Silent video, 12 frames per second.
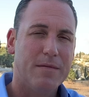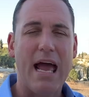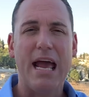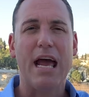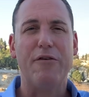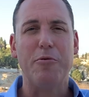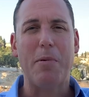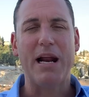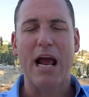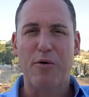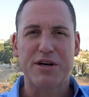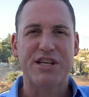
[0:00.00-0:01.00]
Hey
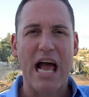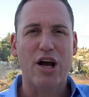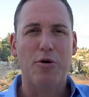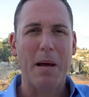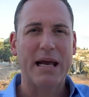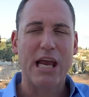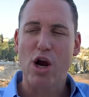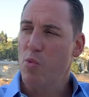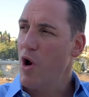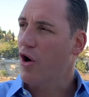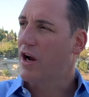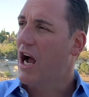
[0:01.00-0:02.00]
everybody, Erick Stakelbeck here.
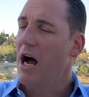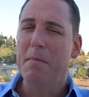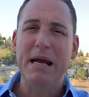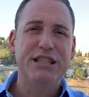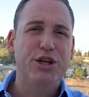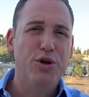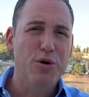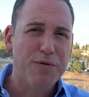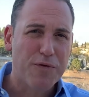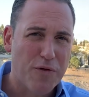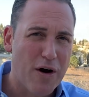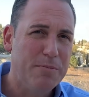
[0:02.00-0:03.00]
We are coming to you
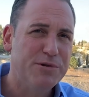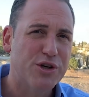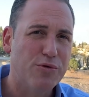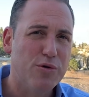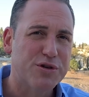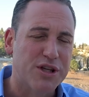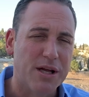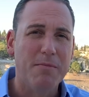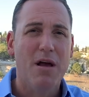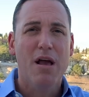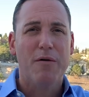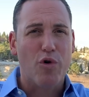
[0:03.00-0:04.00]
from Jerusalem